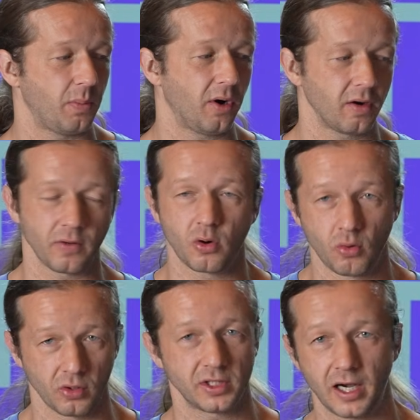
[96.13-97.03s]
a part of a
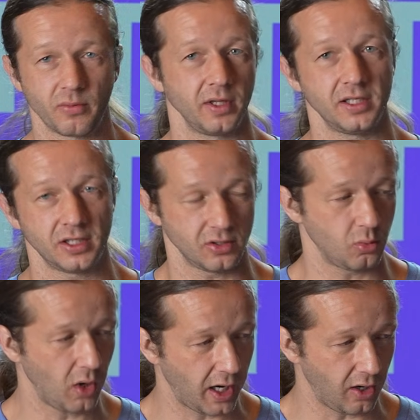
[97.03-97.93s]
course that I released as
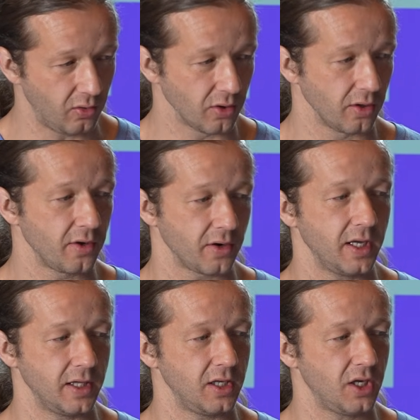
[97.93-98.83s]
well earlier
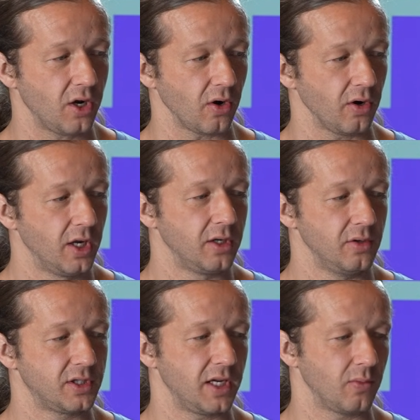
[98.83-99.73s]
in the year
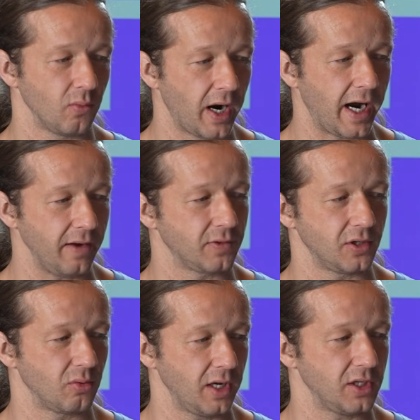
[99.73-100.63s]
using Rive to
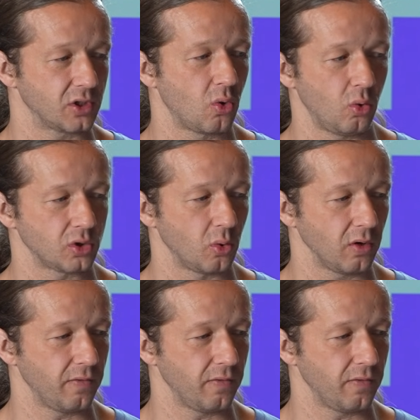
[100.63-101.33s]
create this cool sort